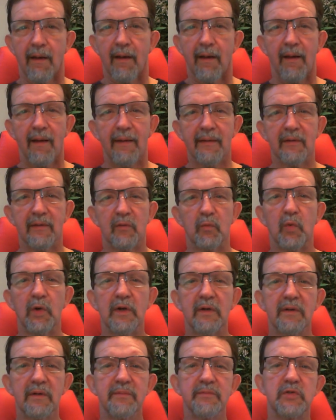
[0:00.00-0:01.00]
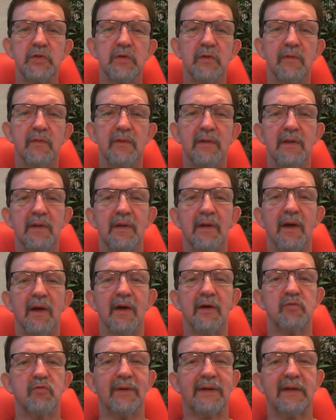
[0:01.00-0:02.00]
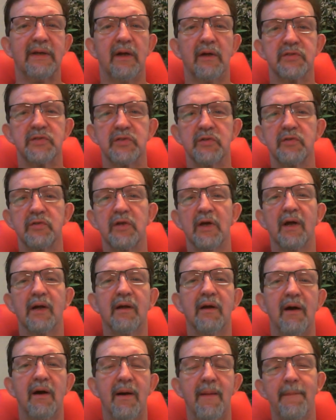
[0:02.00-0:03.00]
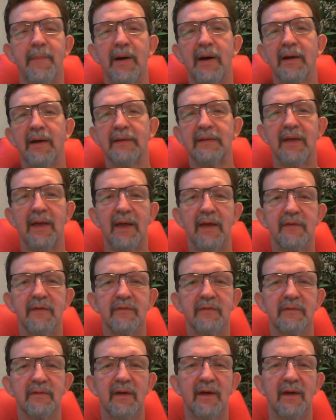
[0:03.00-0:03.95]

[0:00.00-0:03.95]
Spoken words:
Hi, and welcome to the directcaster.com podcast.